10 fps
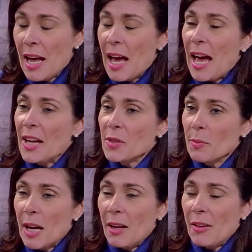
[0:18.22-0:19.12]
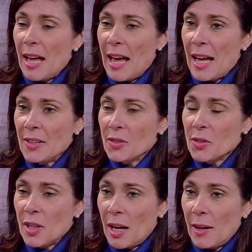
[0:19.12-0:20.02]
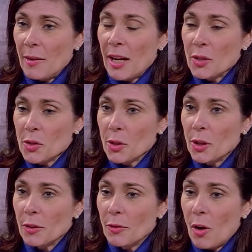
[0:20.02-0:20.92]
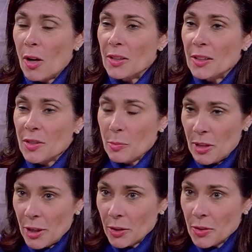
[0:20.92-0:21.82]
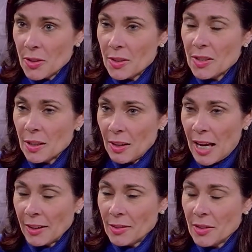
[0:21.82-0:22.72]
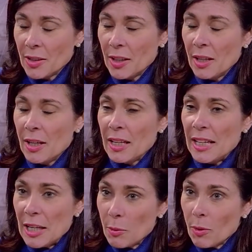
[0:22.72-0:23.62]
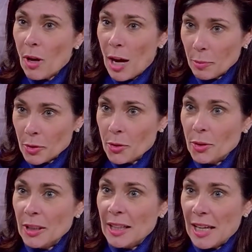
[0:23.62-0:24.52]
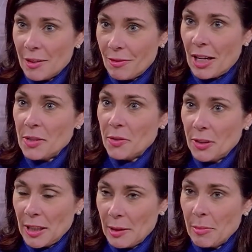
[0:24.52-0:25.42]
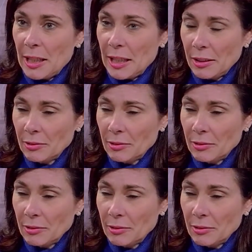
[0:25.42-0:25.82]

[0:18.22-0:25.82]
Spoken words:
as well as I serve on the Speaker's Select Equal Opportunity Advisory Committee.